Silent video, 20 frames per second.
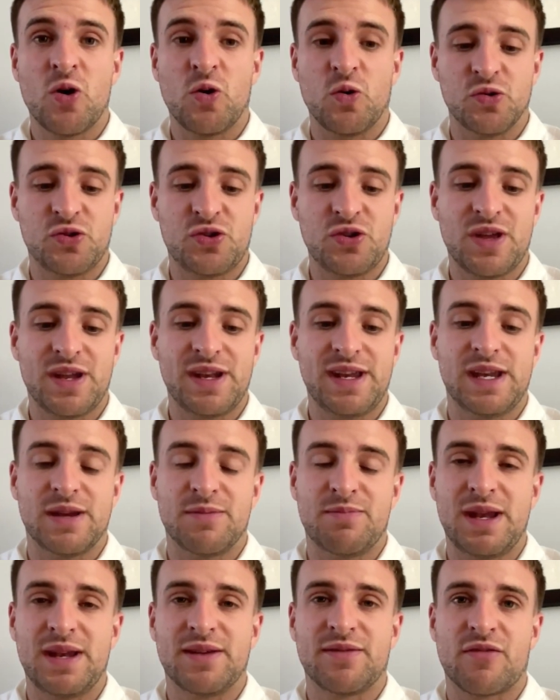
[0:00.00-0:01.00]
or do they need
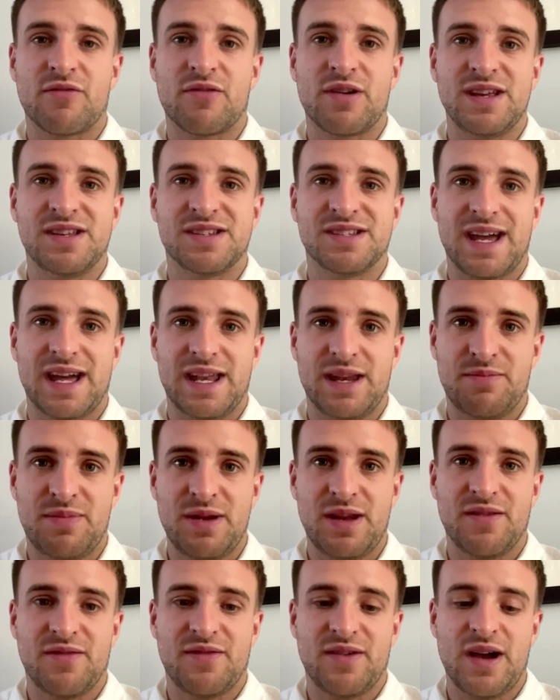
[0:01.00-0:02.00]
a bit of a reset, a
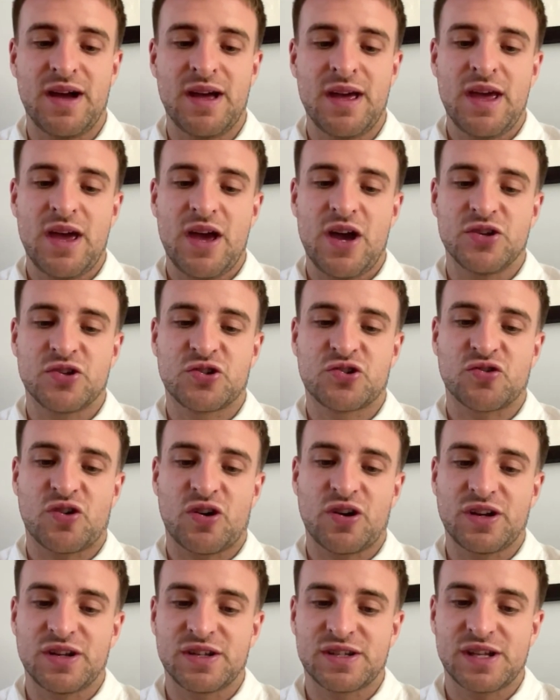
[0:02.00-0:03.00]
bit of a
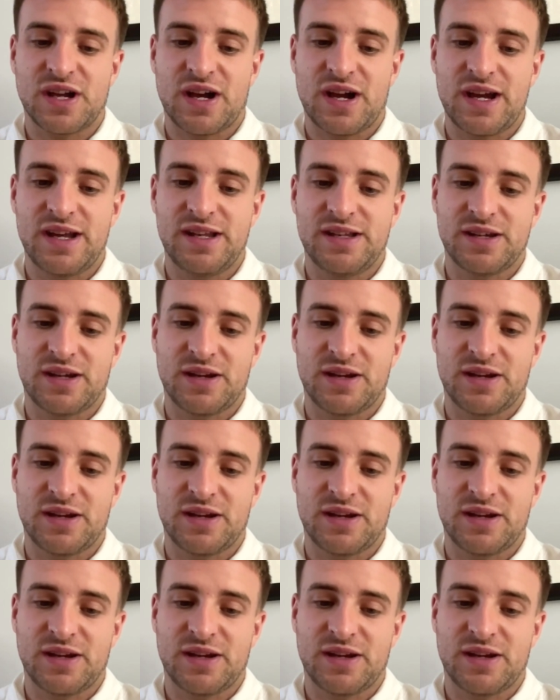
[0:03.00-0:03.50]
stronger side to